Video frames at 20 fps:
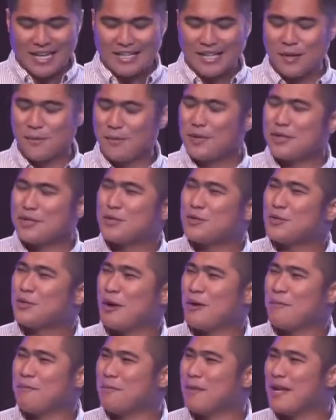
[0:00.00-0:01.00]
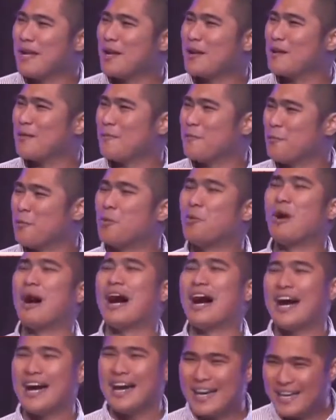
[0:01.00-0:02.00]
They were trembling.
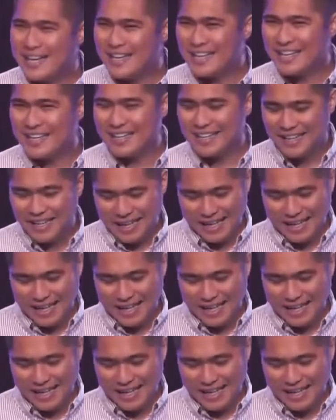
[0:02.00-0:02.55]
Why?